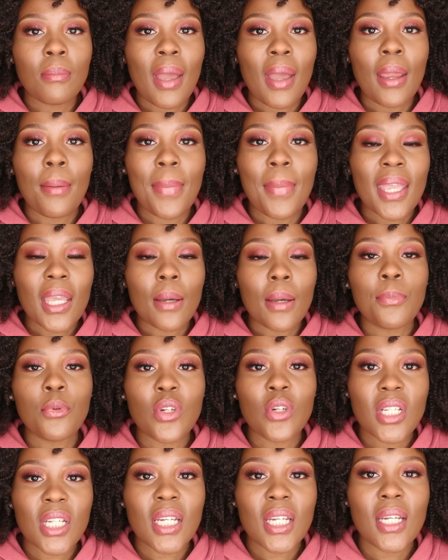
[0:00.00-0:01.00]
makeup
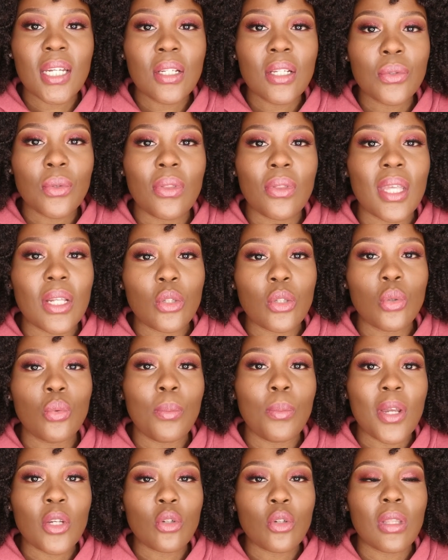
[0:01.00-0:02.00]
routine, so that to
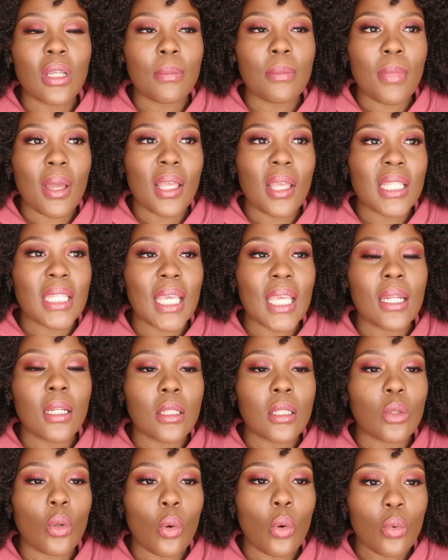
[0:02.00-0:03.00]
make sure that my skin
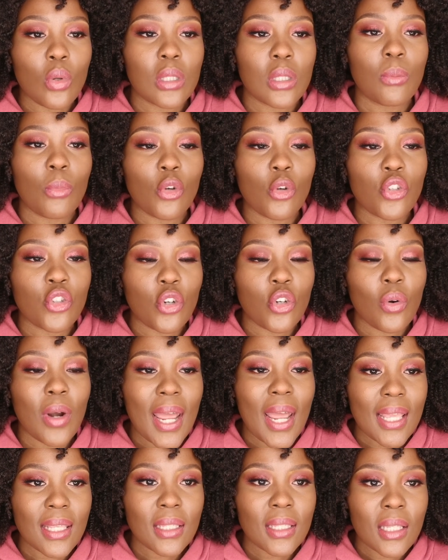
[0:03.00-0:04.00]
is always
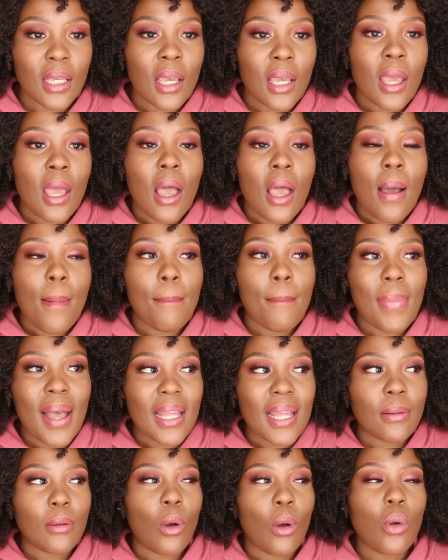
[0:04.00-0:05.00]
moisturized,
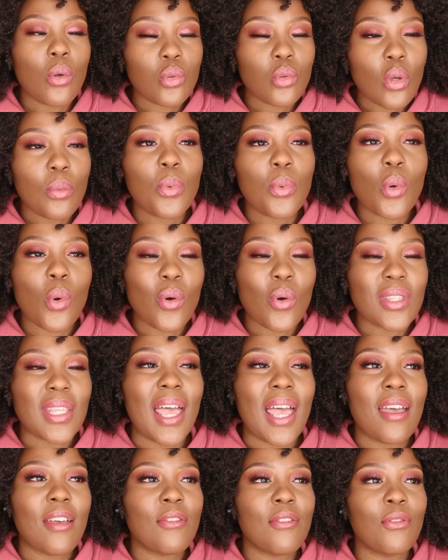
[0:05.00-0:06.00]
but also because
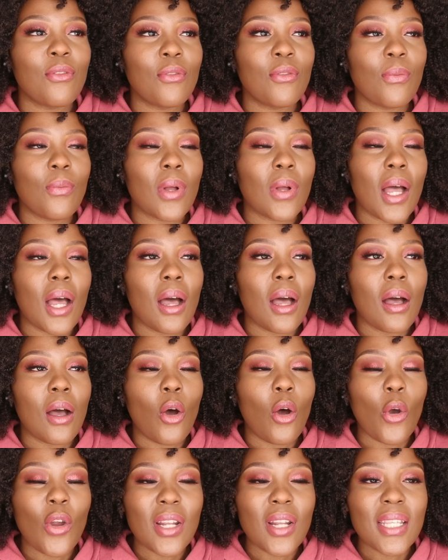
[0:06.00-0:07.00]
I have
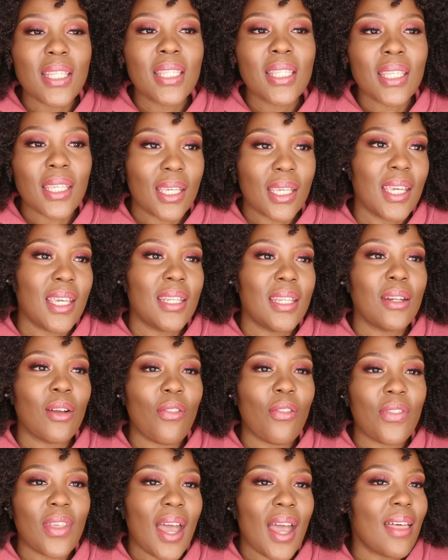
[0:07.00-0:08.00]
oily skin
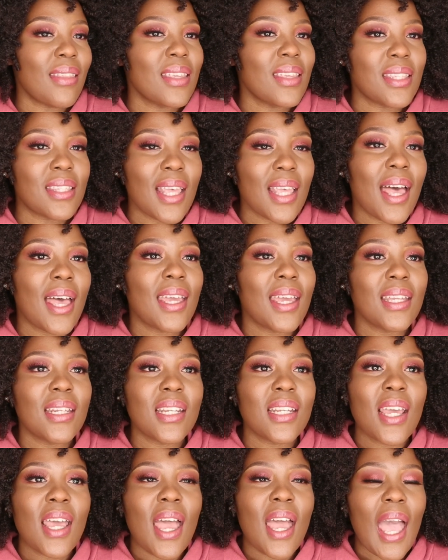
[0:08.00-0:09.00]
on the other
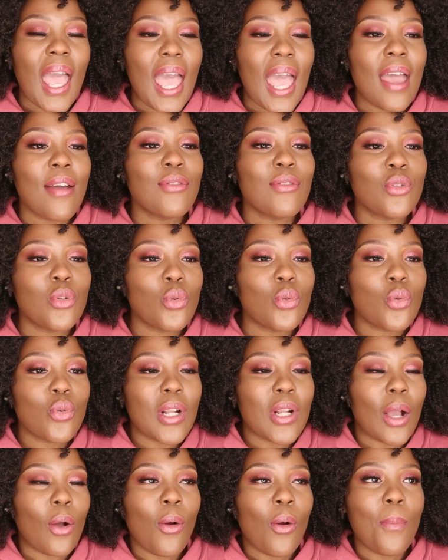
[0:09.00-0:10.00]
side, I have to
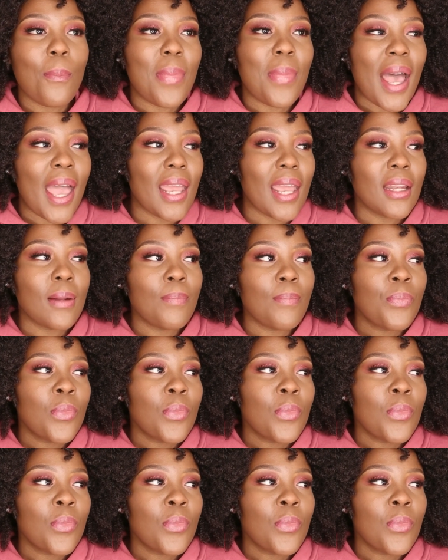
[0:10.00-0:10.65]
combine